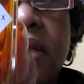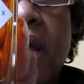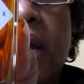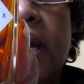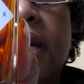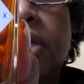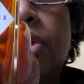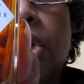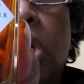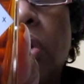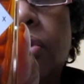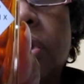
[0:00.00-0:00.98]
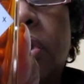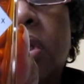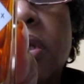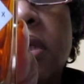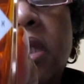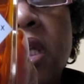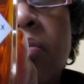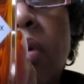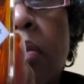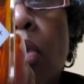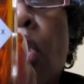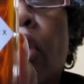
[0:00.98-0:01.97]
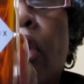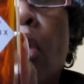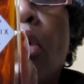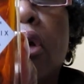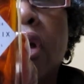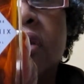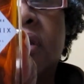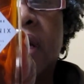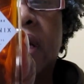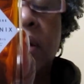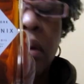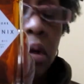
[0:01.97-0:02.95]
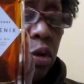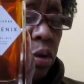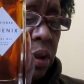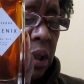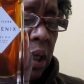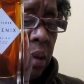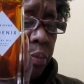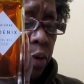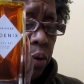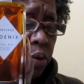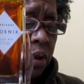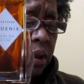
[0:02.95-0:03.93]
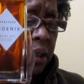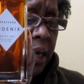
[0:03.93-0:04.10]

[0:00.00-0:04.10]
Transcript: that it is the closest to the sebum, or the oils that your skin produces